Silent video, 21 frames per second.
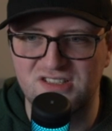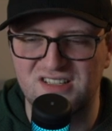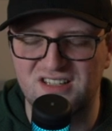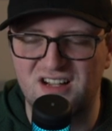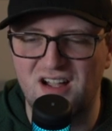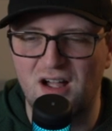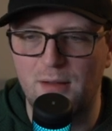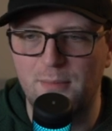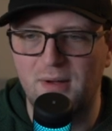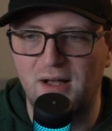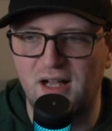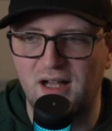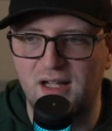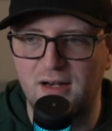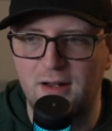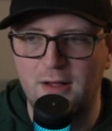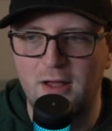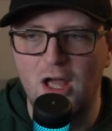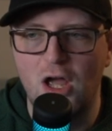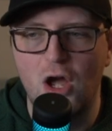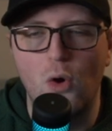to come on
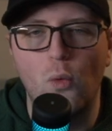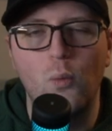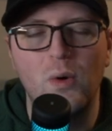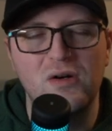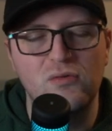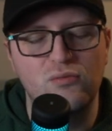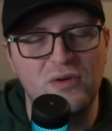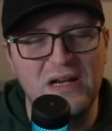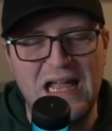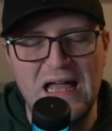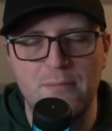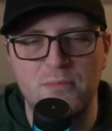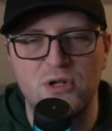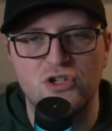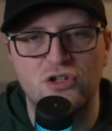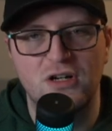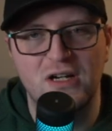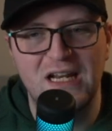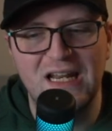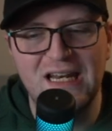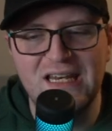when Real
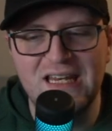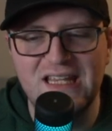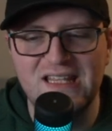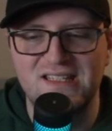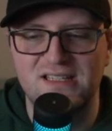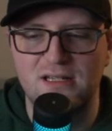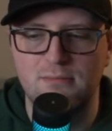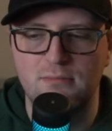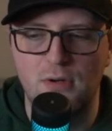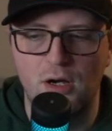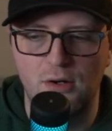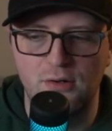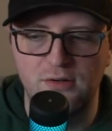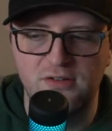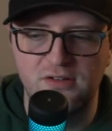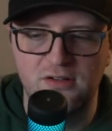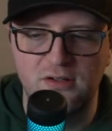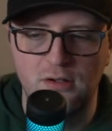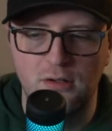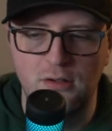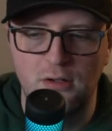Madrid needs him
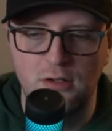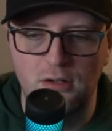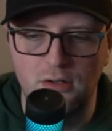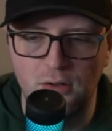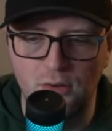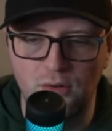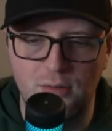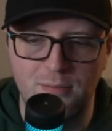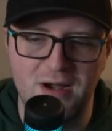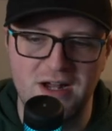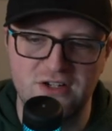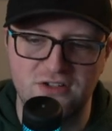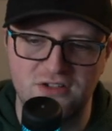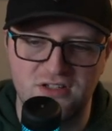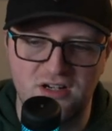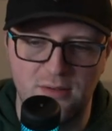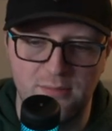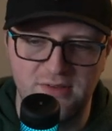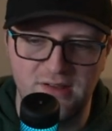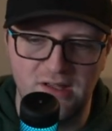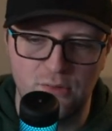most. Luka Modric
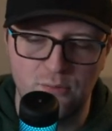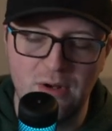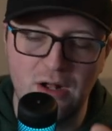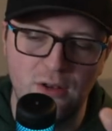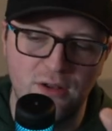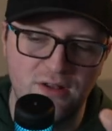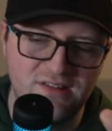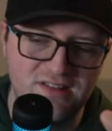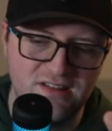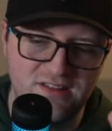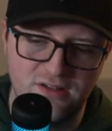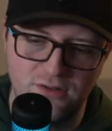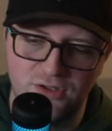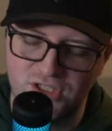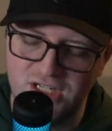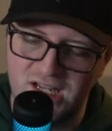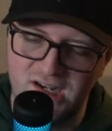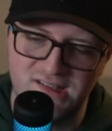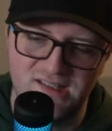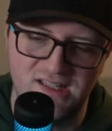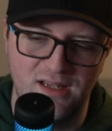comes on. Raul Asensio,
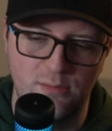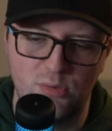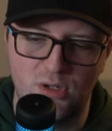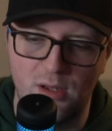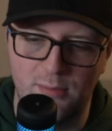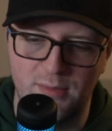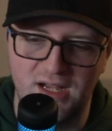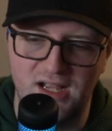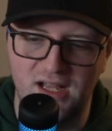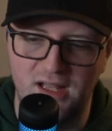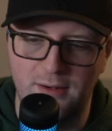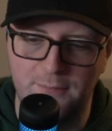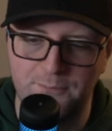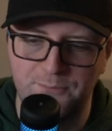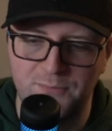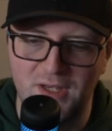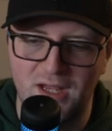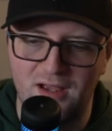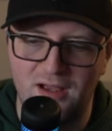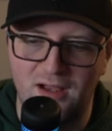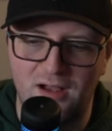shout out to him coming on.
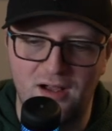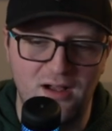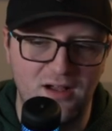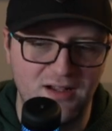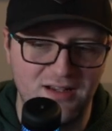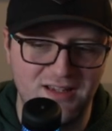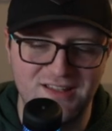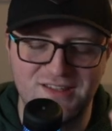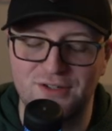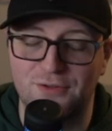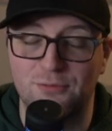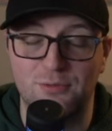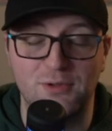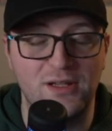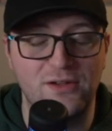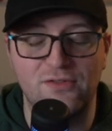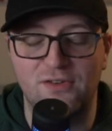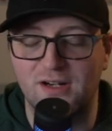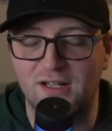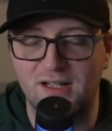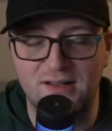Gets a really
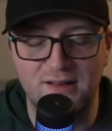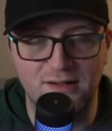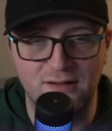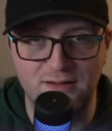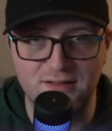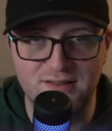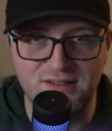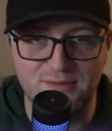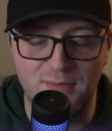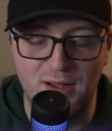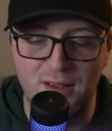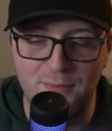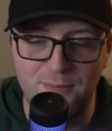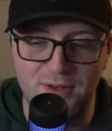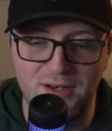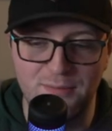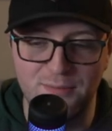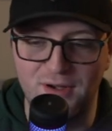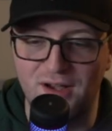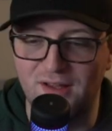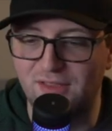funny clearance in my
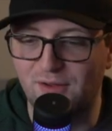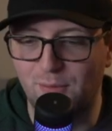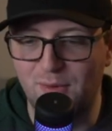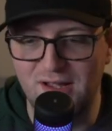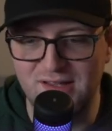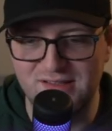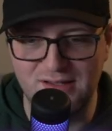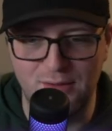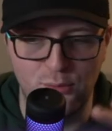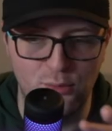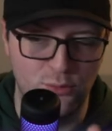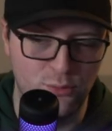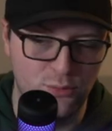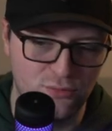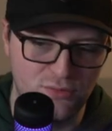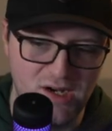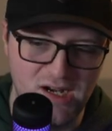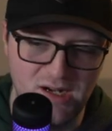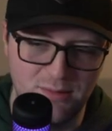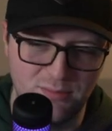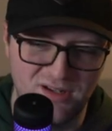opinion. But otherwise, I won't
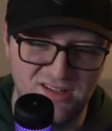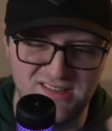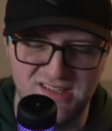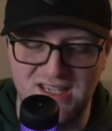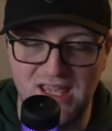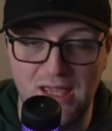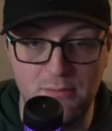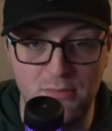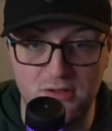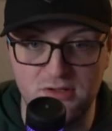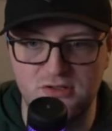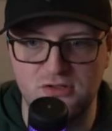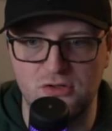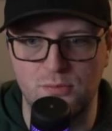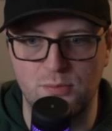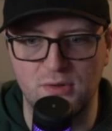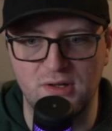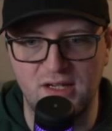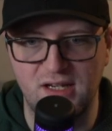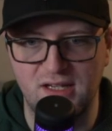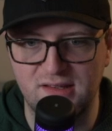rate him because he came on
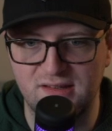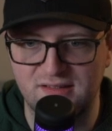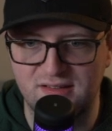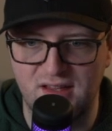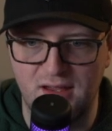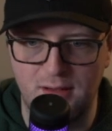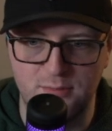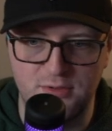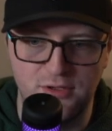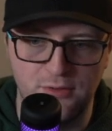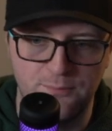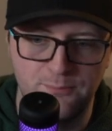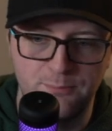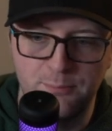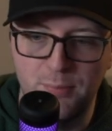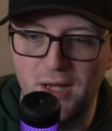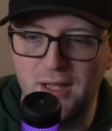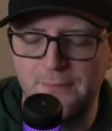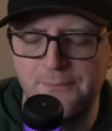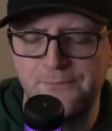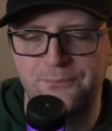super late in this game too.
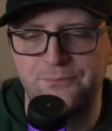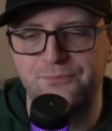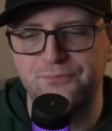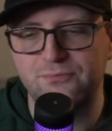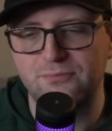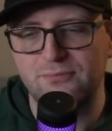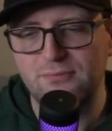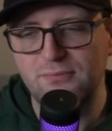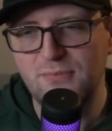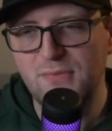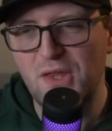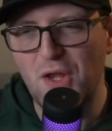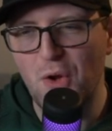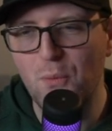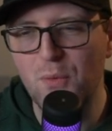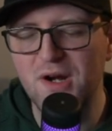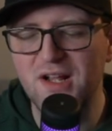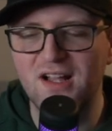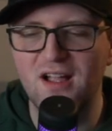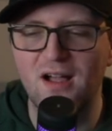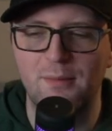But
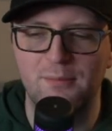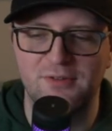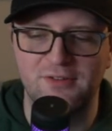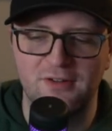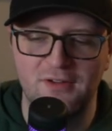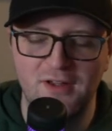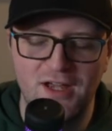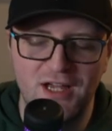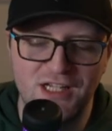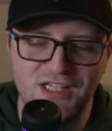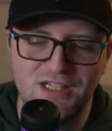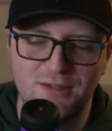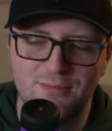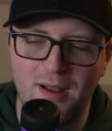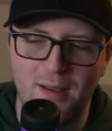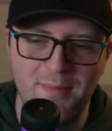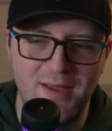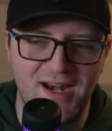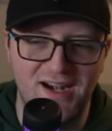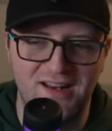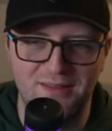when it comes to
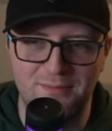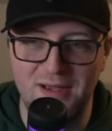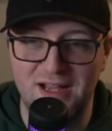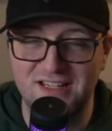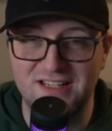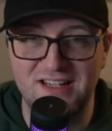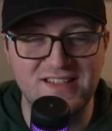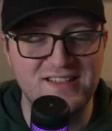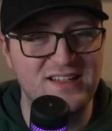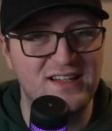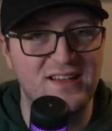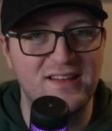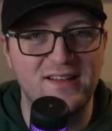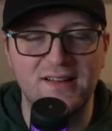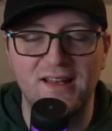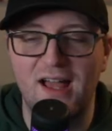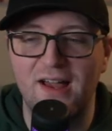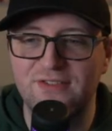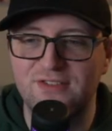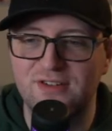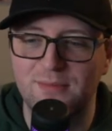my man of the match, I said in the
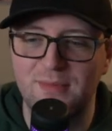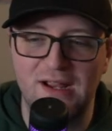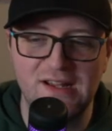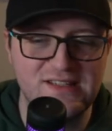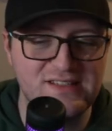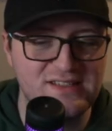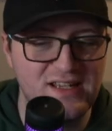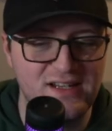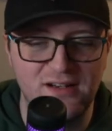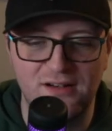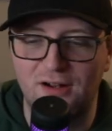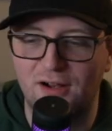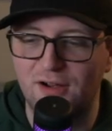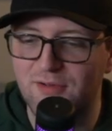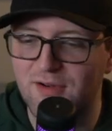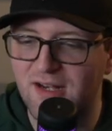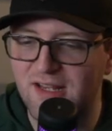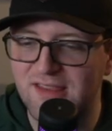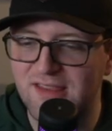live stream, I said it already